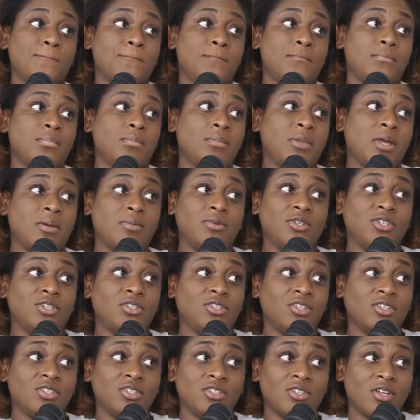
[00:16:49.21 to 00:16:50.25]
Maybe she's
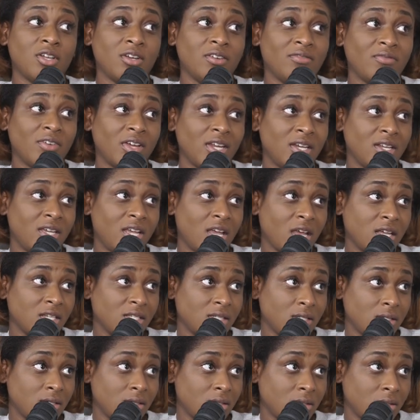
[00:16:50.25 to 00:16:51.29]
just an uninvited
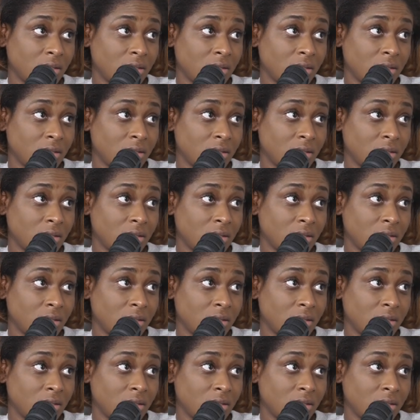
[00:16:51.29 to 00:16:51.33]
guest.